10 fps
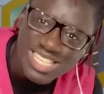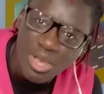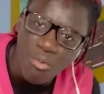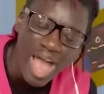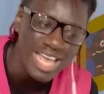
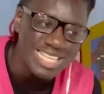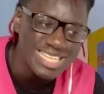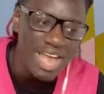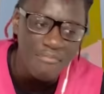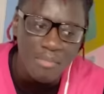And why is
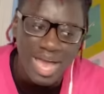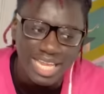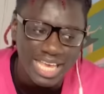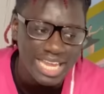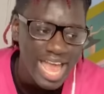everybody
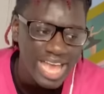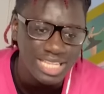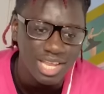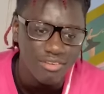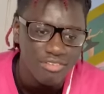getting
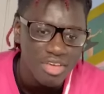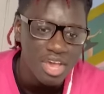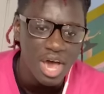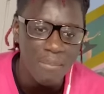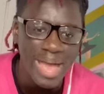active?
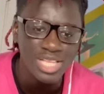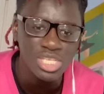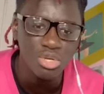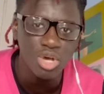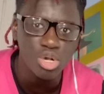
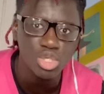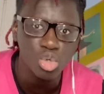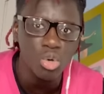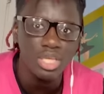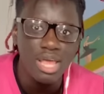Imagine you go to
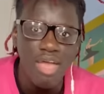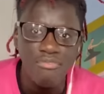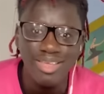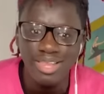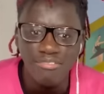school and
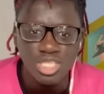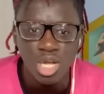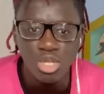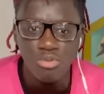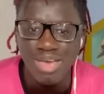every left
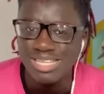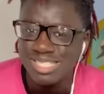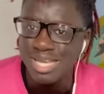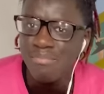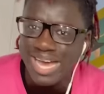turn you make,
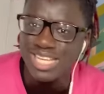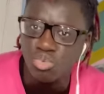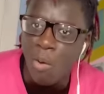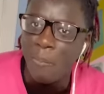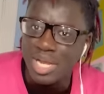somebody's
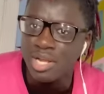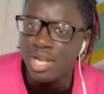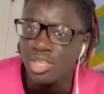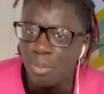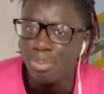whooping
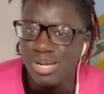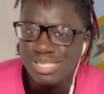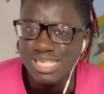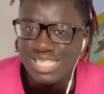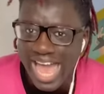another
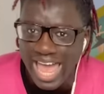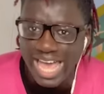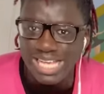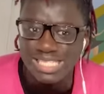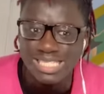person's
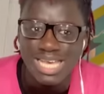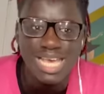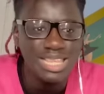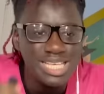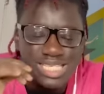ass.
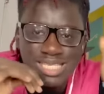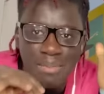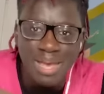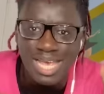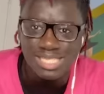This is
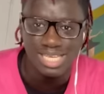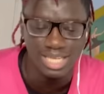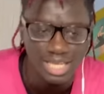amazing.